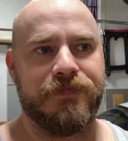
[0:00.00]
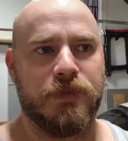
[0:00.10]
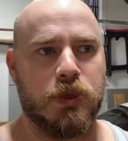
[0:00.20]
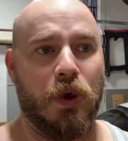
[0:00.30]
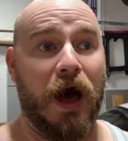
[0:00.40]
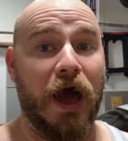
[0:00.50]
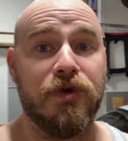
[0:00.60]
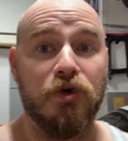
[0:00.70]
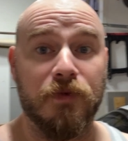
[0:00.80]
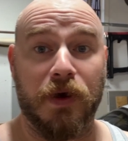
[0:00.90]
So I
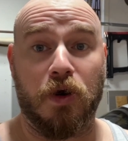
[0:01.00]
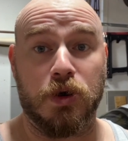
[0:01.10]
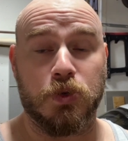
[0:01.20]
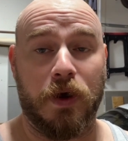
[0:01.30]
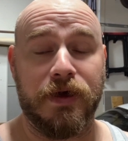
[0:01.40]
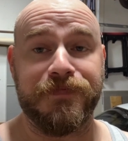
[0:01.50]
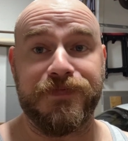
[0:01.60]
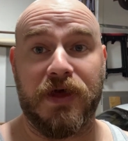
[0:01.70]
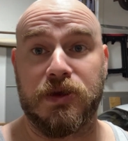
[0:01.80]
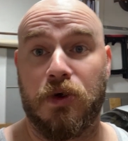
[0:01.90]
know that my car is quiet.
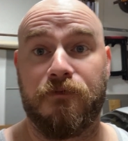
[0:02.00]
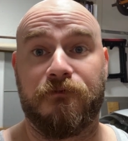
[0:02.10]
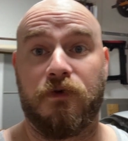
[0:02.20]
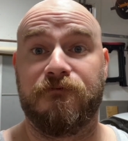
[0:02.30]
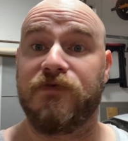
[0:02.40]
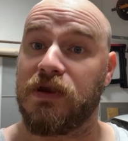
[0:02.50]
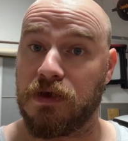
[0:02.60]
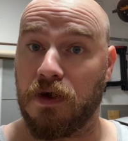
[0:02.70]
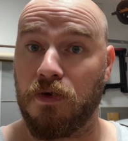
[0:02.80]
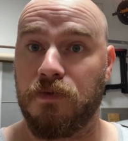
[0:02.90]
I know for
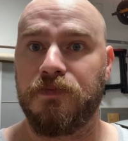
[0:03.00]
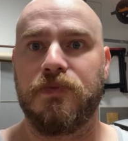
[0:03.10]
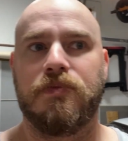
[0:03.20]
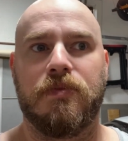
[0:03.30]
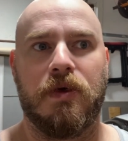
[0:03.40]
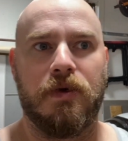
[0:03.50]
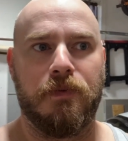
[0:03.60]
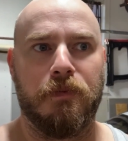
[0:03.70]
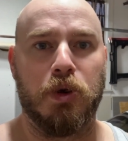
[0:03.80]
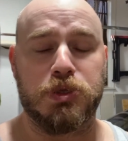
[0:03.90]
video,
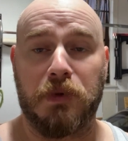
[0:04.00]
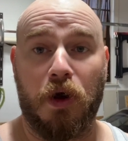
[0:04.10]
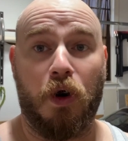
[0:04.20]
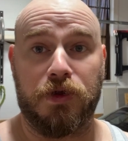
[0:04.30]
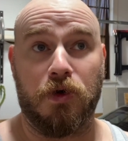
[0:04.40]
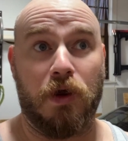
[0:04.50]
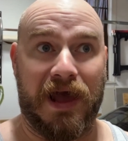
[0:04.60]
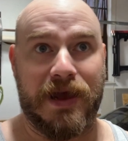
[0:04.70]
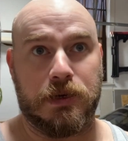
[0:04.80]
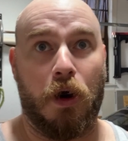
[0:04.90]
most of my audio,
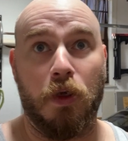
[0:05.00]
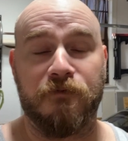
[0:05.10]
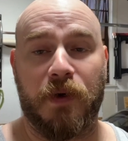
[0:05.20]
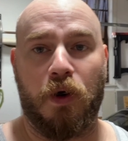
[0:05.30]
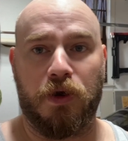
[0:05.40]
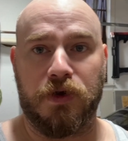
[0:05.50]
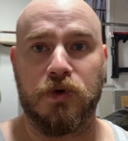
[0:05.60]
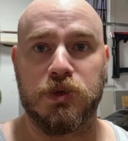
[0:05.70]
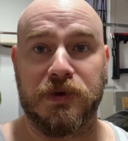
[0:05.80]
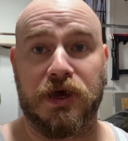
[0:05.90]
actually all of my audio,
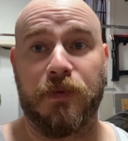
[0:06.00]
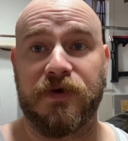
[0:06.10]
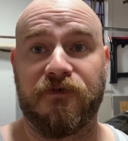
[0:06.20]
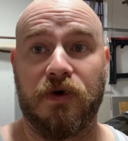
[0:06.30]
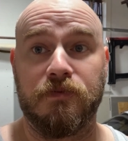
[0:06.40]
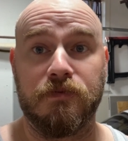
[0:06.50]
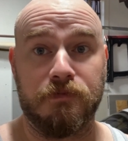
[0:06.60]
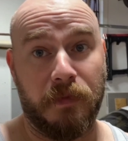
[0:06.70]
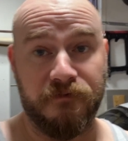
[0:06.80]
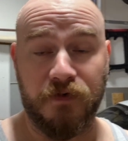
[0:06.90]
has been coming from
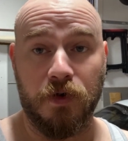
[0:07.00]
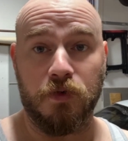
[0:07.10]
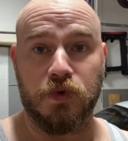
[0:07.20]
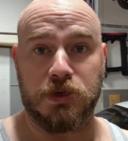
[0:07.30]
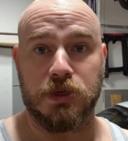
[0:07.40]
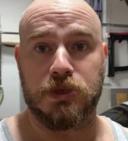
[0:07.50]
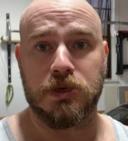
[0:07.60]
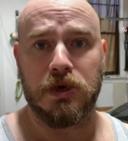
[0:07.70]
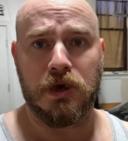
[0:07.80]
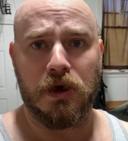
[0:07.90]
my phone, which
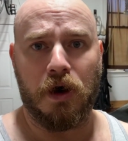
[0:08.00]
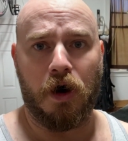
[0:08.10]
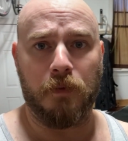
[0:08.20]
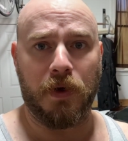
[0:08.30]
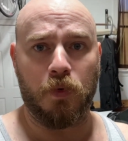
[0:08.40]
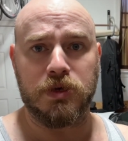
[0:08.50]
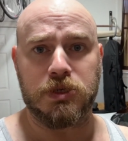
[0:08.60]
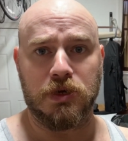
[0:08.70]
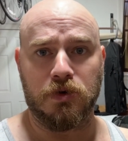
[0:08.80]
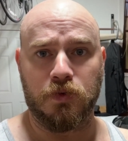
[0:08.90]
is on my
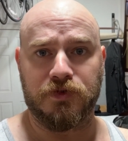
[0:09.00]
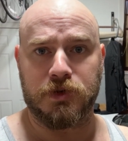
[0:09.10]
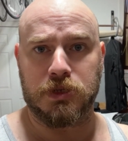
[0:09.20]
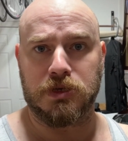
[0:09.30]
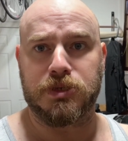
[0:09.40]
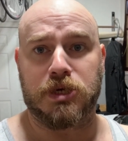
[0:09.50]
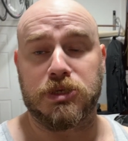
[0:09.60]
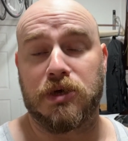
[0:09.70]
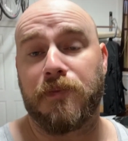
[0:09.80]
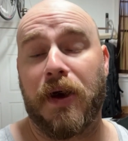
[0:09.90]
windshield with just a
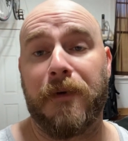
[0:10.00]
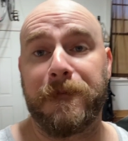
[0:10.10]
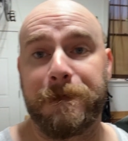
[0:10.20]
suction cup mount.